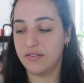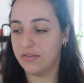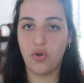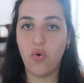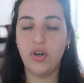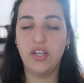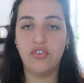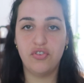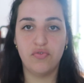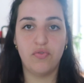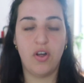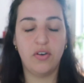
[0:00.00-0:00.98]
So
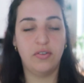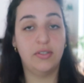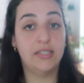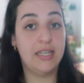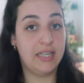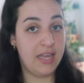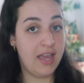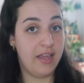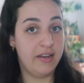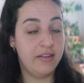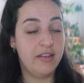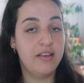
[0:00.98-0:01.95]
according to Ronald
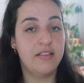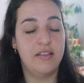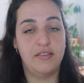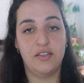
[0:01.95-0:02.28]
again,